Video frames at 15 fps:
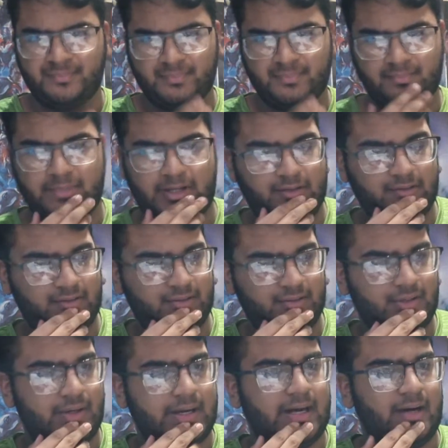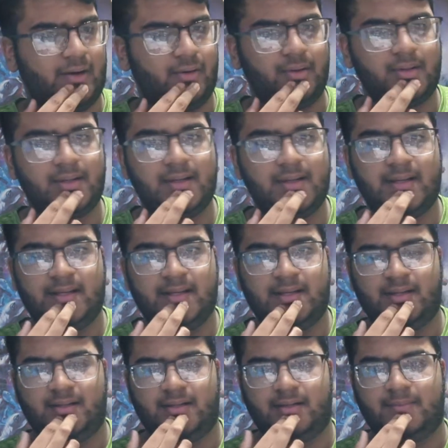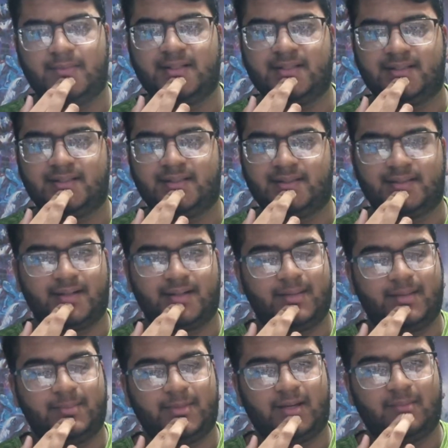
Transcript: don't really know how I meant to describe that.